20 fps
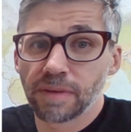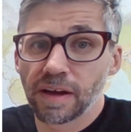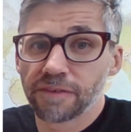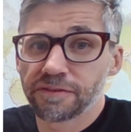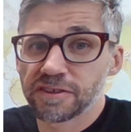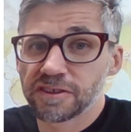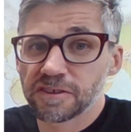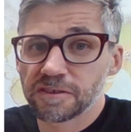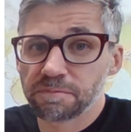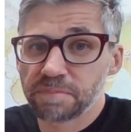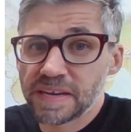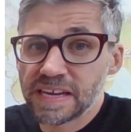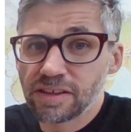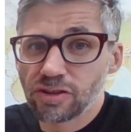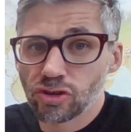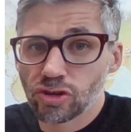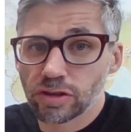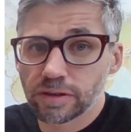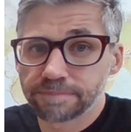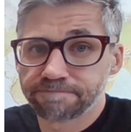of
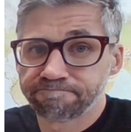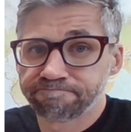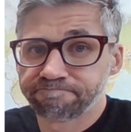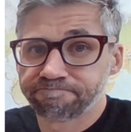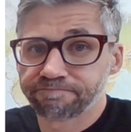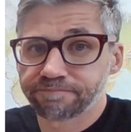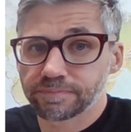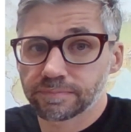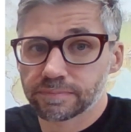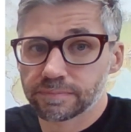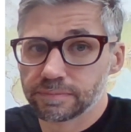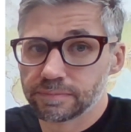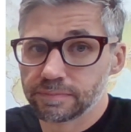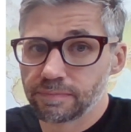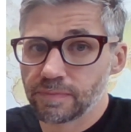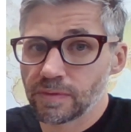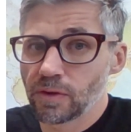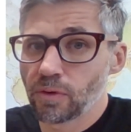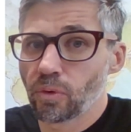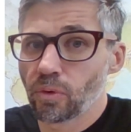speech
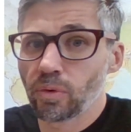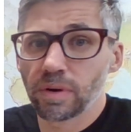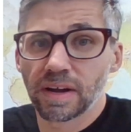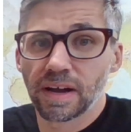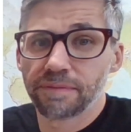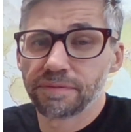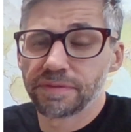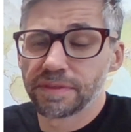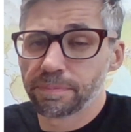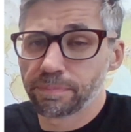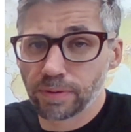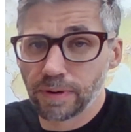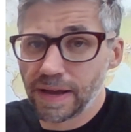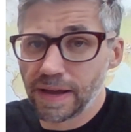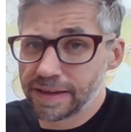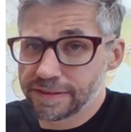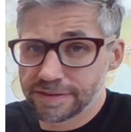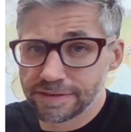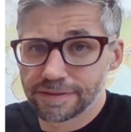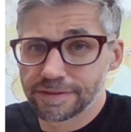or of the
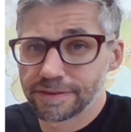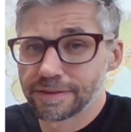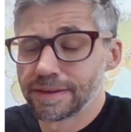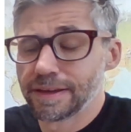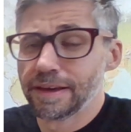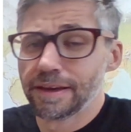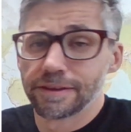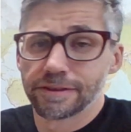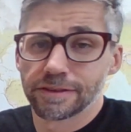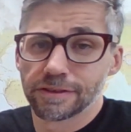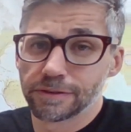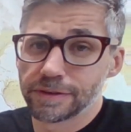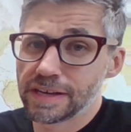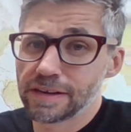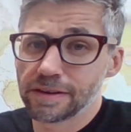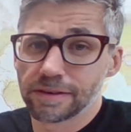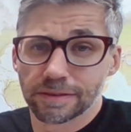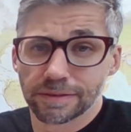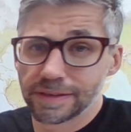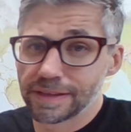press. So
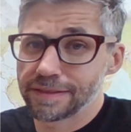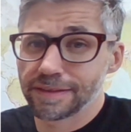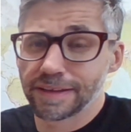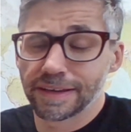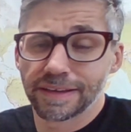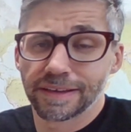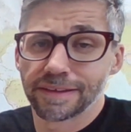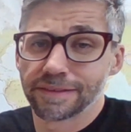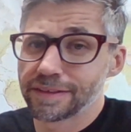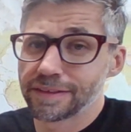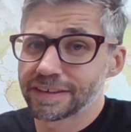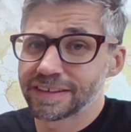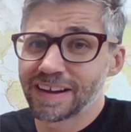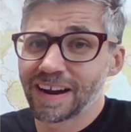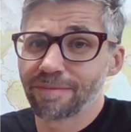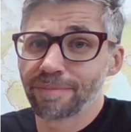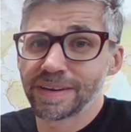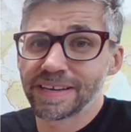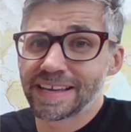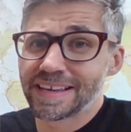here, it's like the
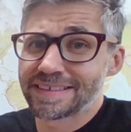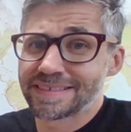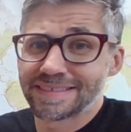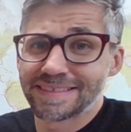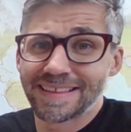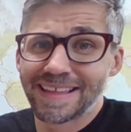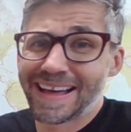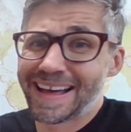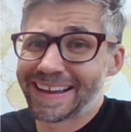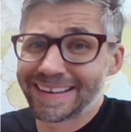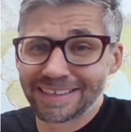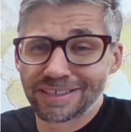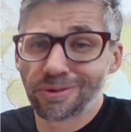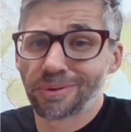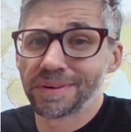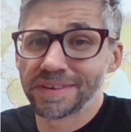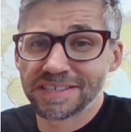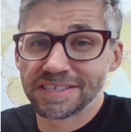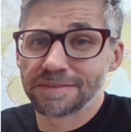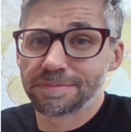government is not
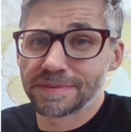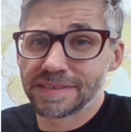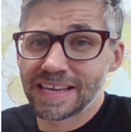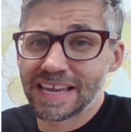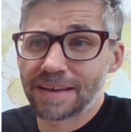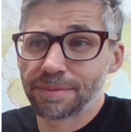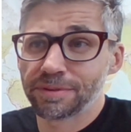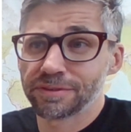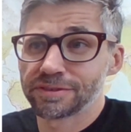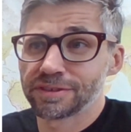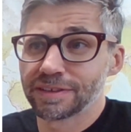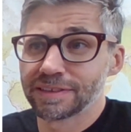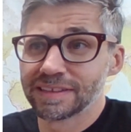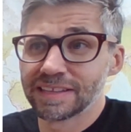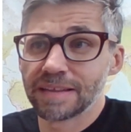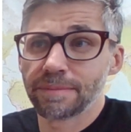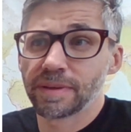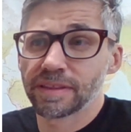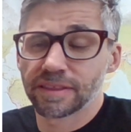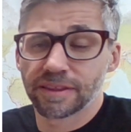going to be able to
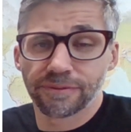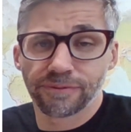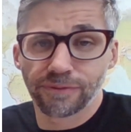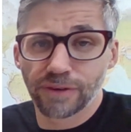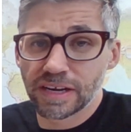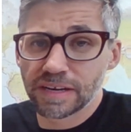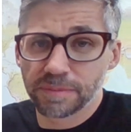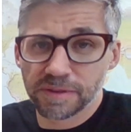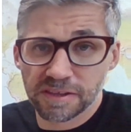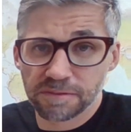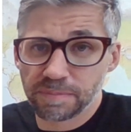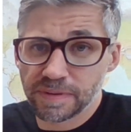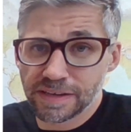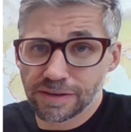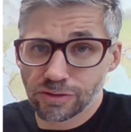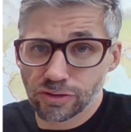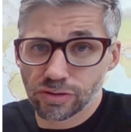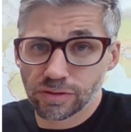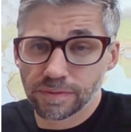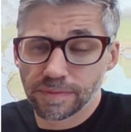limit the freedom of
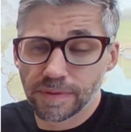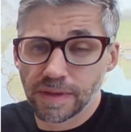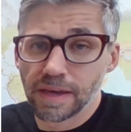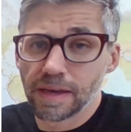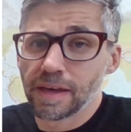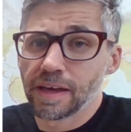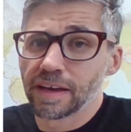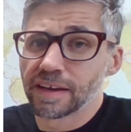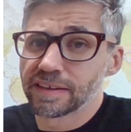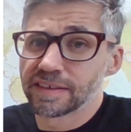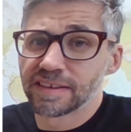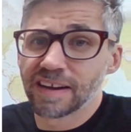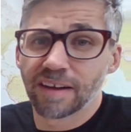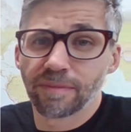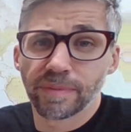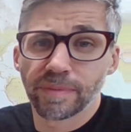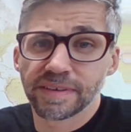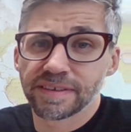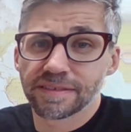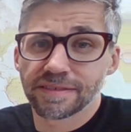speech.
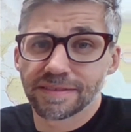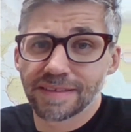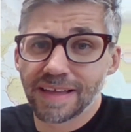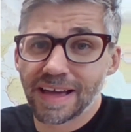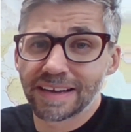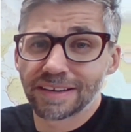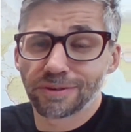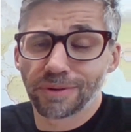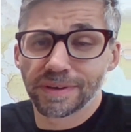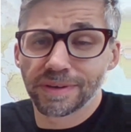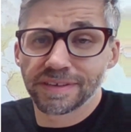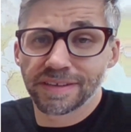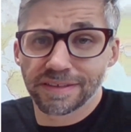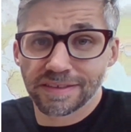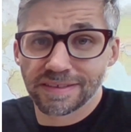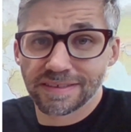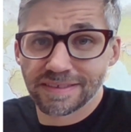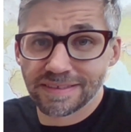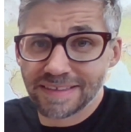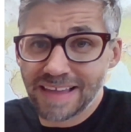Government is not going to
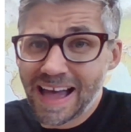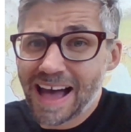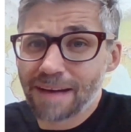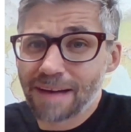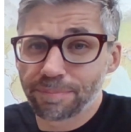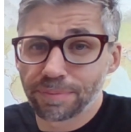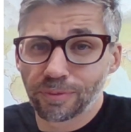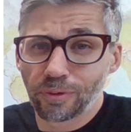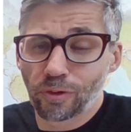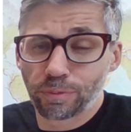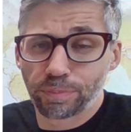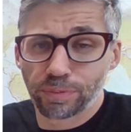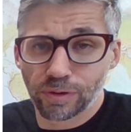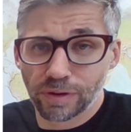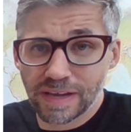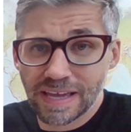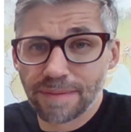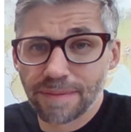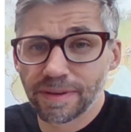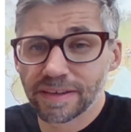stop or
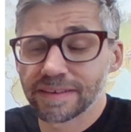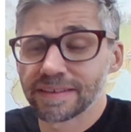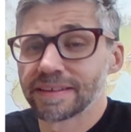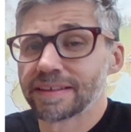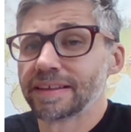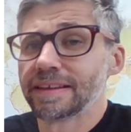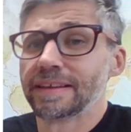prohibit